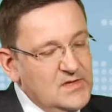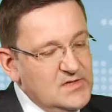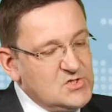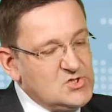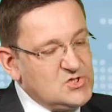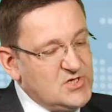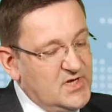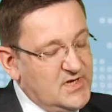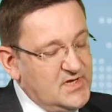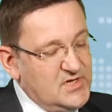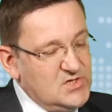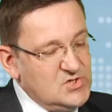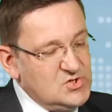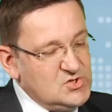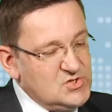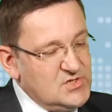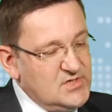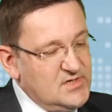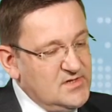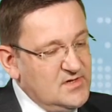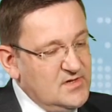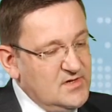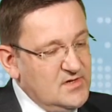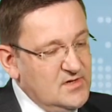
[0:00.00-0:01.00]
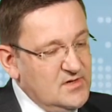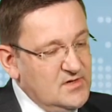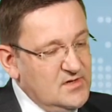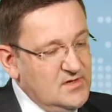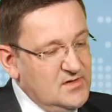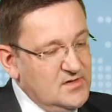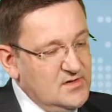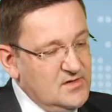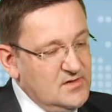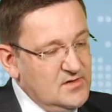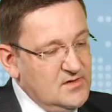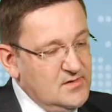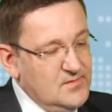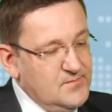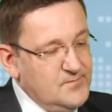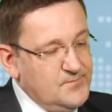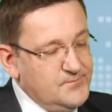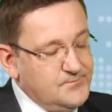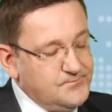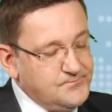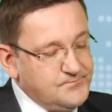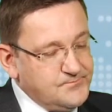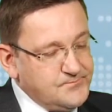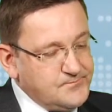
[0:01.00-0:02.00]
change in the
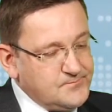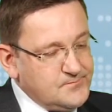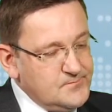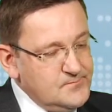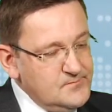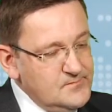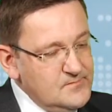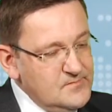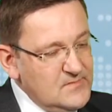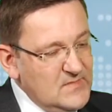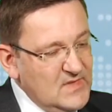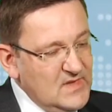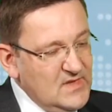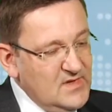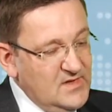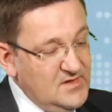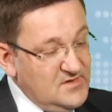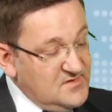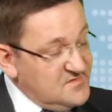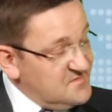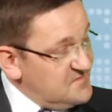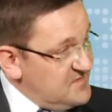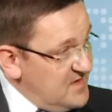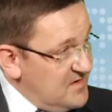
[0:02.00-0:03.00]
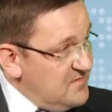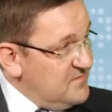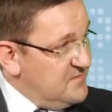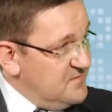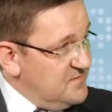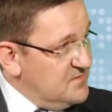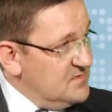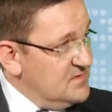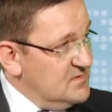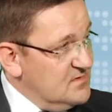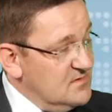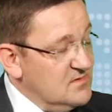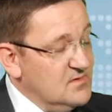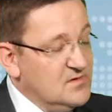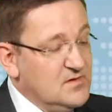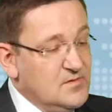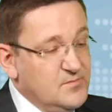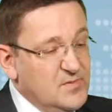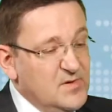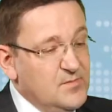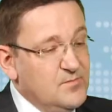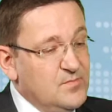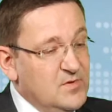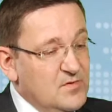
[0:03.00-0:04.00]
staff and
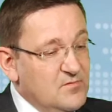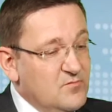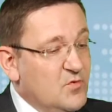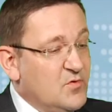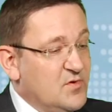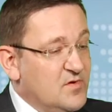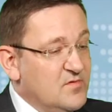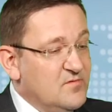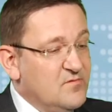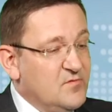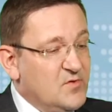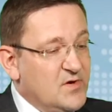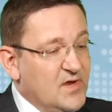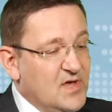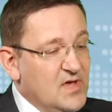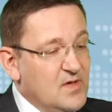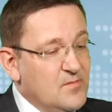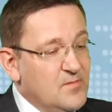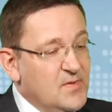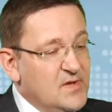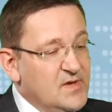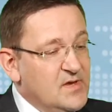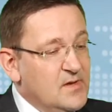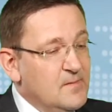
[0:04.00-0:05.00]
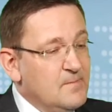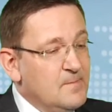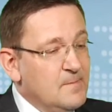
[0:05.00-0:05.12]
the people working for the company.